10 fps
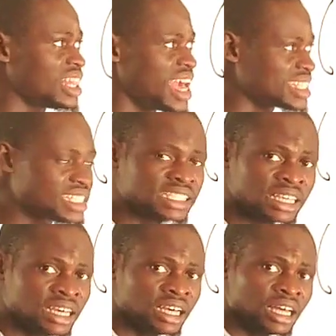less,
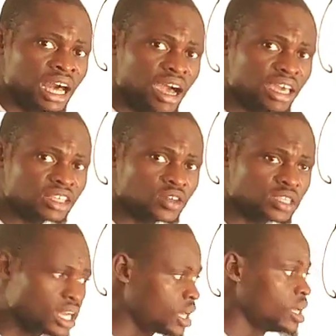I get
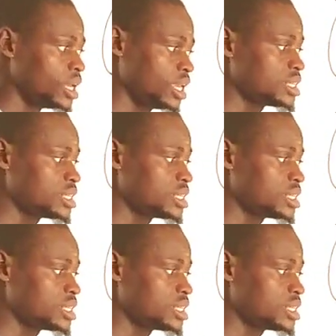you now.